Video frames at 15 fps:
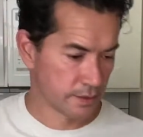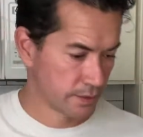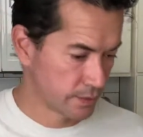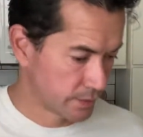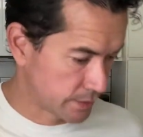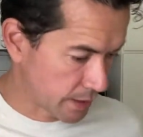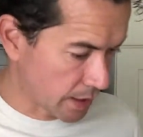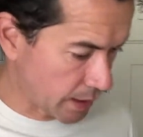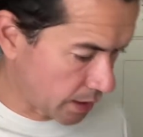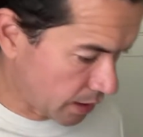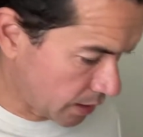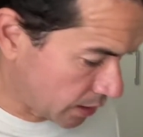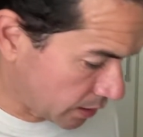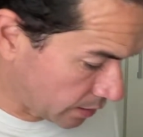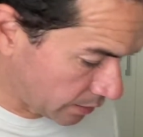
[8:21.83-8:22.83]

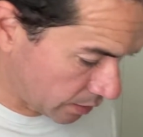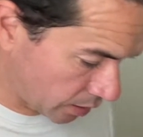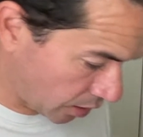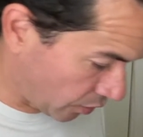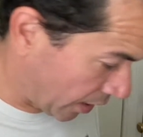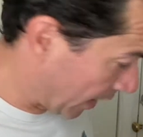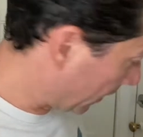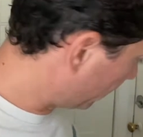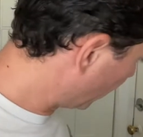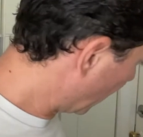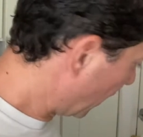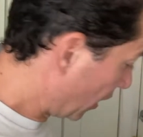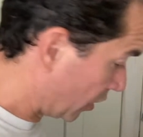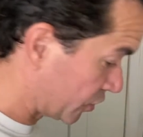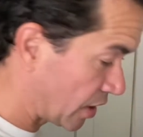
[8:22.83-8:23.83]
Ta-da! Okay,
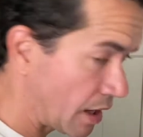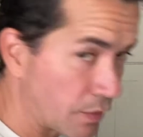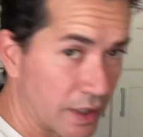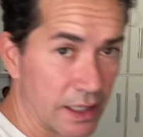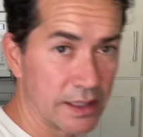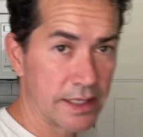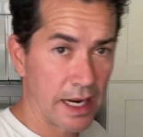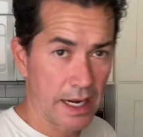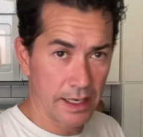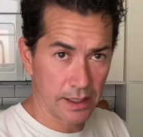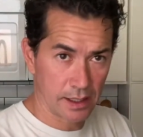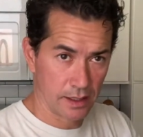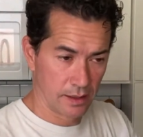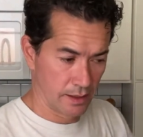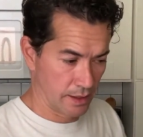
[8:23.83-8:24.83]
so now we're gonna take
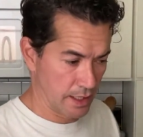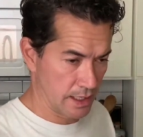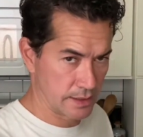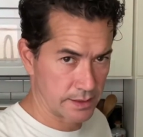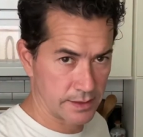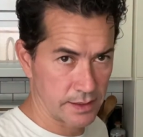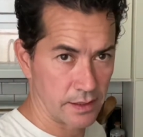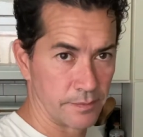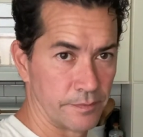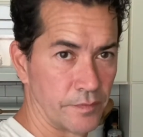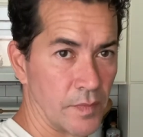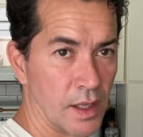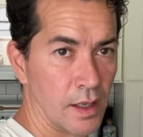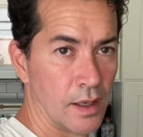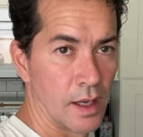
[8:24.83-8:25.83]
this. I'm
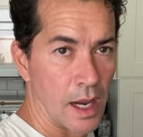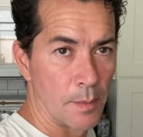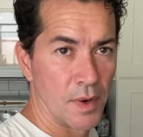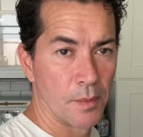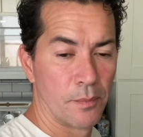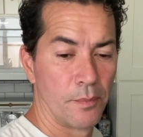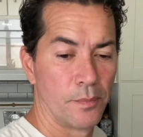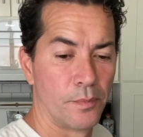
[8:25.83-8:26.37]
gonna